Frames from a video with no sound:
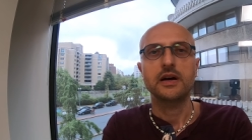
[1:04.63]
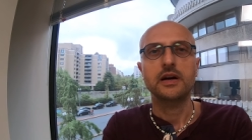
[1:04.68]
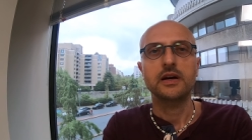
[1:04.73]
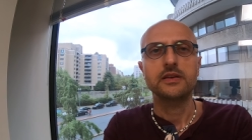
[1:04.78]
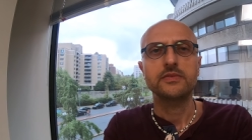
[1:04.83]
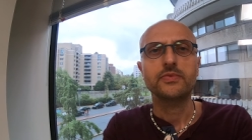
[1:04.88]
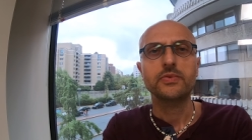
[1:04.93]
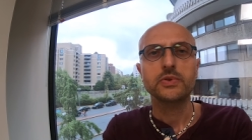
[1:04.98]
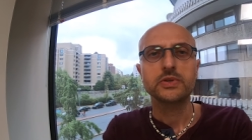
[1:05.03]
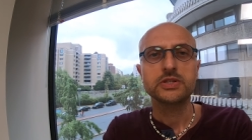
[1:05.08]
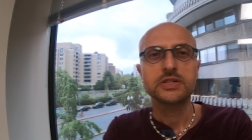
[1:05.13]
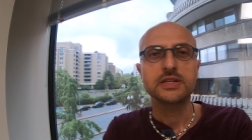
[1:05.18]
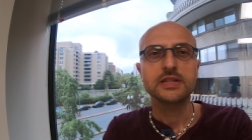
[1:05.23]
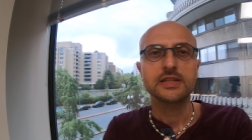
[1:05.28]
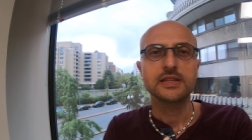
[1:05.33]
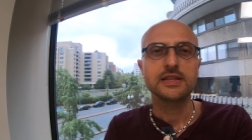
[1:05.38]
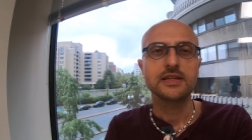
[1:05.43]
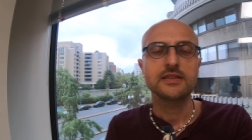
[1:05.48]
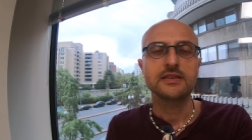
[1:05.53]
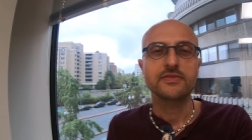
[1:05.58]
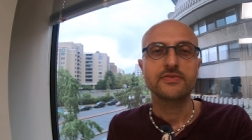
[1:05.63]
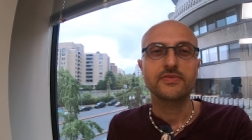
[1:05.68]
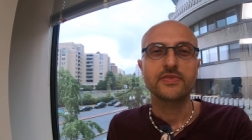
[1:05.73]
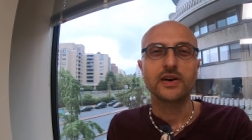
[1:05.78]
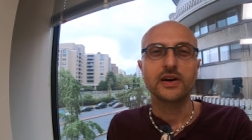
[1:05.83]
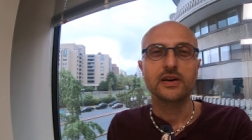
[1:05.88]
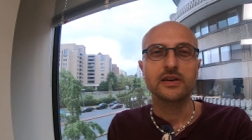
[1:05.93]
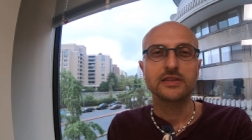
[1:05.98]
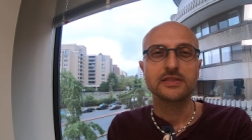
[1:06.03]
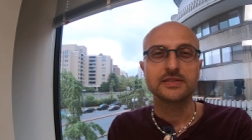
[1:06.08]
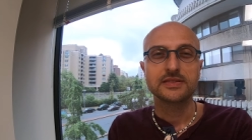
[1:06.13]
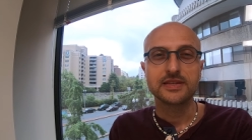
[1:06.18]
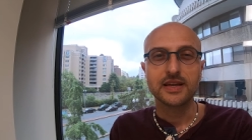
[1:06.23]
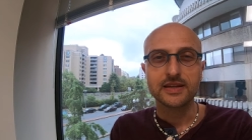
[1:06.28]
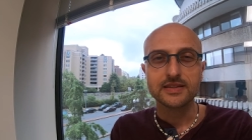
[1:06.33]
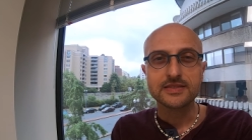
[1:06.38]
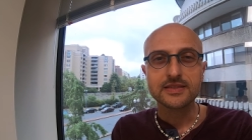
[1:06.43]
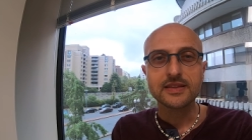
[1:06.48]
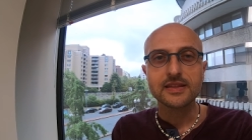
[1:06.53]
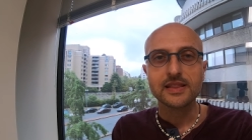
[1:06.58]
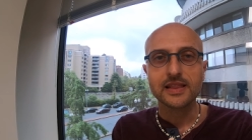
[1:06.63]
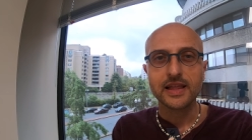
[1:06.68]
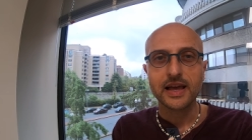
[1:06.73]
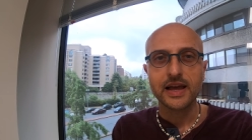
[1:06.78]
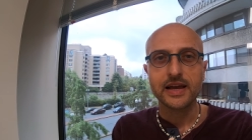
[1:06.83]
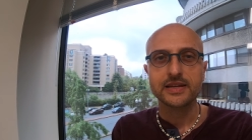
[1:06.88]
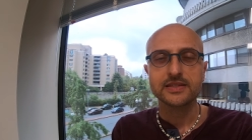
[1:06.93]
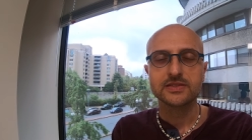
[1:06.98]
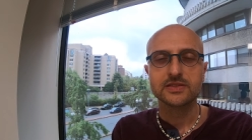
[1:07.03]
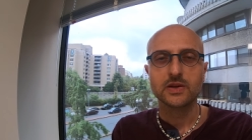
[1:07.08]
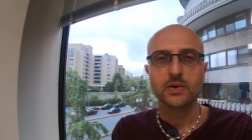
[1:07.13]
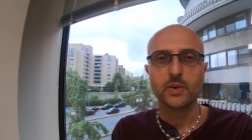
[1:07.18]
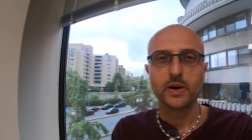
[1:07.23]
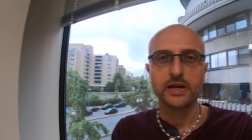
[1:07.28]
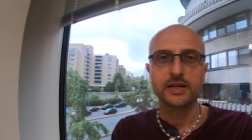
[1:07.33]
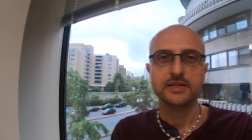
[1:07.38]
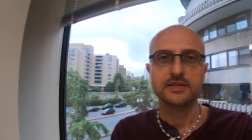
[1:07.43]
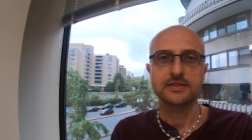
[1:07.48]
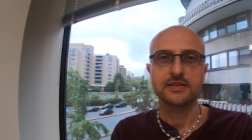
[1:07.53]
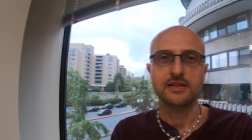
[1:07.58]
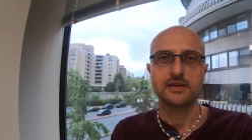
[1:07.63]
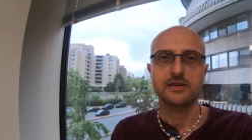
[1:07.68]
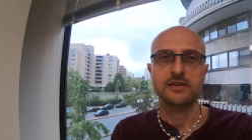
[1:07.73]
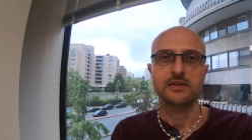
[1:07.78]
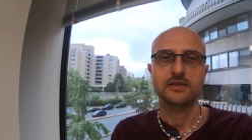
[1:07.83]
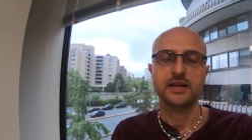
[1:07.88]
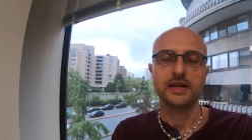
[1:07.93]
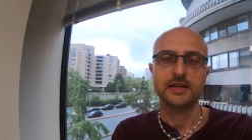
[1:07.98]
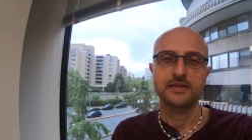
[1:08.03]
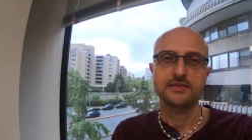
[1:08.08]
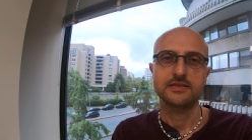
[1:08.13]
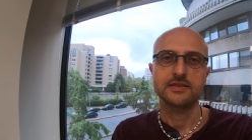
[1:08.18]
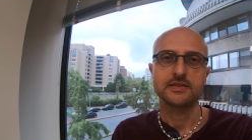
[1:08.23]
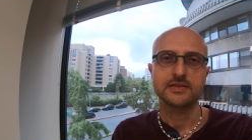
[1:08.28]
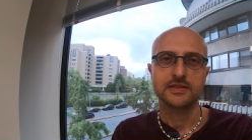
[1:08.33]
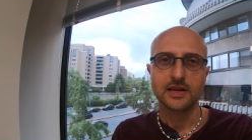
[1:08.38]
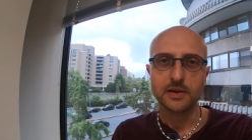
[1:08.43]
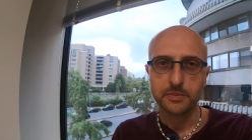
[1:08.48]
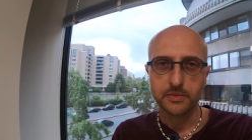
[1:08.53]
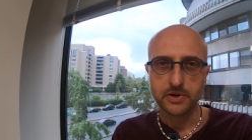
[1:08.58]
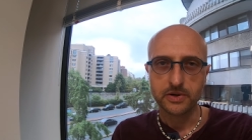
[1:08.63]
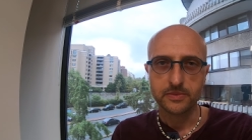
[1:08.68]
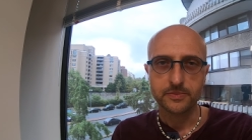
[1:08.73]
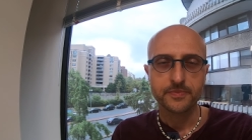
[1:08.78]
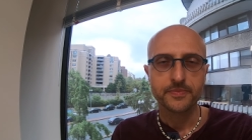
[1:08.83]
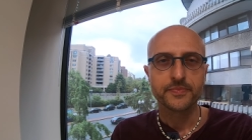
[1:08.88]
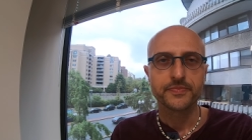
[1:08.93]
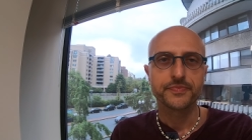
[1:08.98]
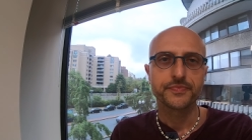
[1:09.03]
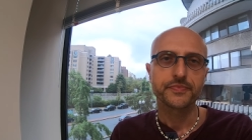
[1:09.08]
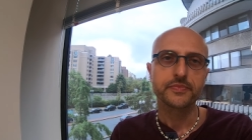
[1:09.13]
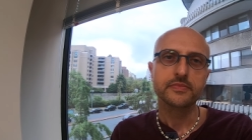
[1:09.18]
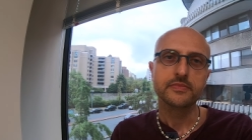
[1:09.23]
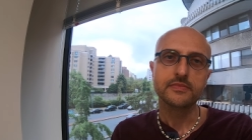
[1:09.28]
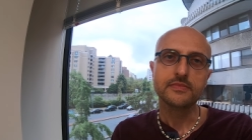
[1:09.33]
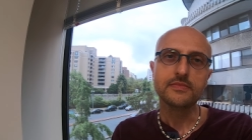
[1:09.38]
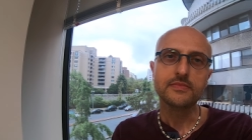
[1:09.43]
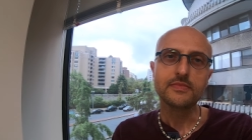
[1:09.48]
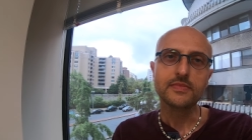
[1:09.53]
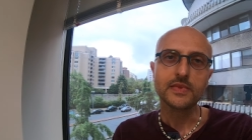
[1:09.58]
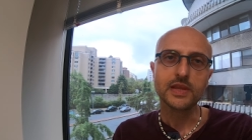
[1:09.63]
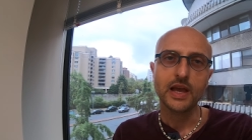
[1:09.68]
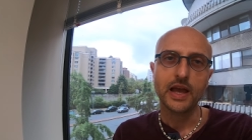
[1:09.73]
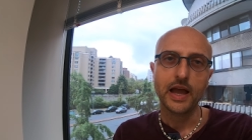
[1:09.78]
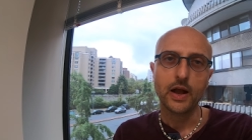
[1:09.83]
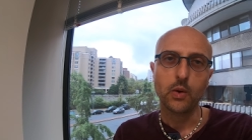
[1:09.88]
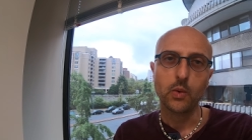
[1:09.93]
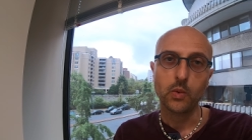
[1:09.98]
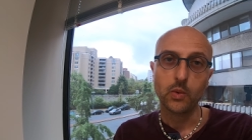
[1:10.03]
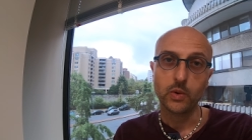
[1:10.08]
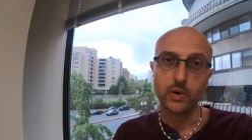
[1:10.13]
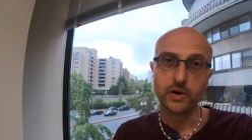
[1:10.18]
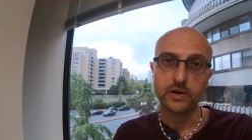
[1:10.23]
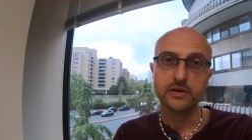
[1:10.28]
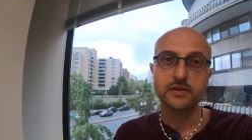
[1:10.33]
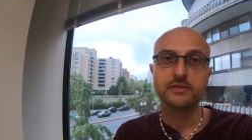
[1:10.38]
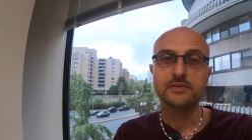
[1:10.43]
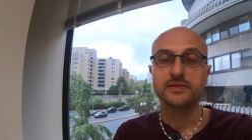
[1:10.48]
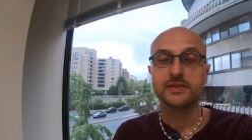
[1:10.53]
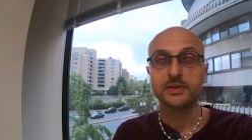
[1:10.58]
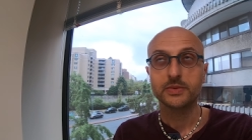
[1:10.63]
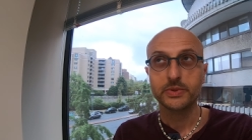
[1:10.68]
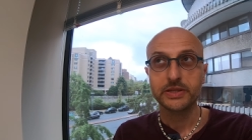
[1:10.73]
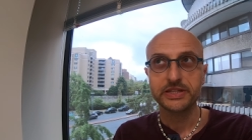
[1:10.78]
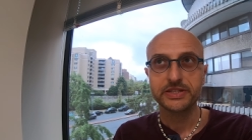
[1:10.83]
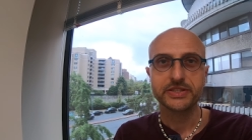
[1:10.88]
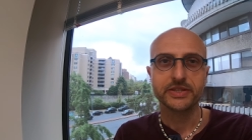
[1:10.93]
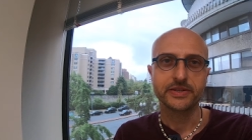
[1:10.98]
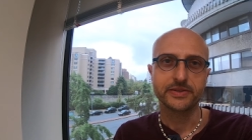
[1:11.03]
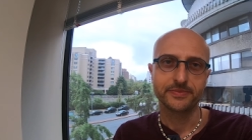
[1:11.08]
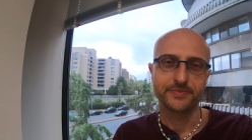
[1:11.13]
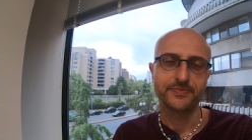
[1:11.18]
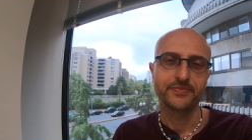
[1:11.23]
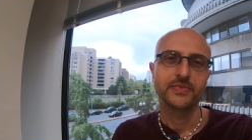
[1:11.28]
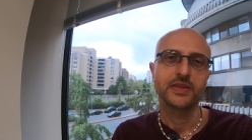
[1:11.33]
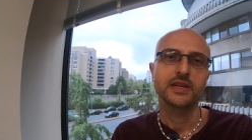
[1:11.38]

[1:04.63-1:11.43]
Unfortunately, the fall doesn't last quite as long as the summer or the winter.